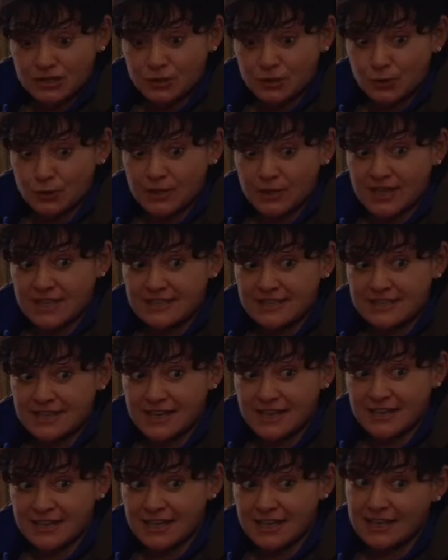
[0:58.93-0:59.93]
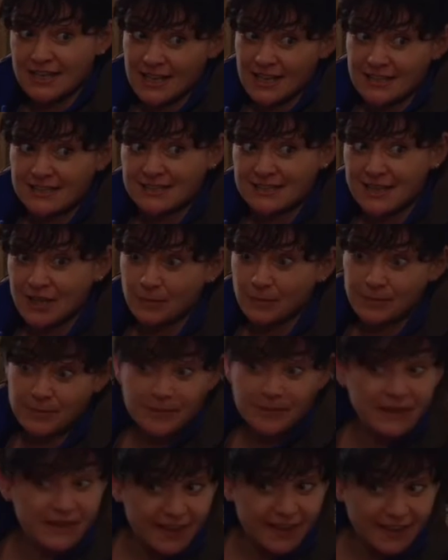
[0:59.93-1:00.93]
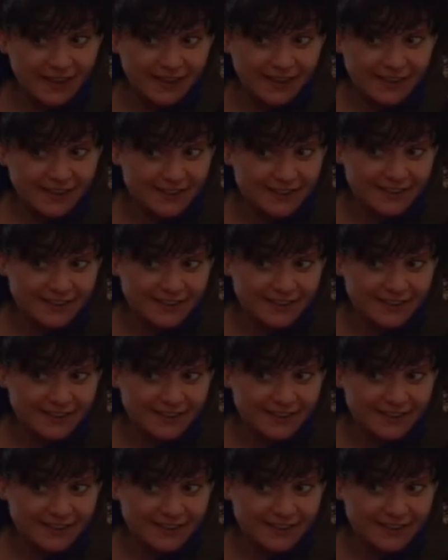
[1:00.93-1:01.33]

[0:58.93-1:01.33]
So is that a yes to helping Pete then?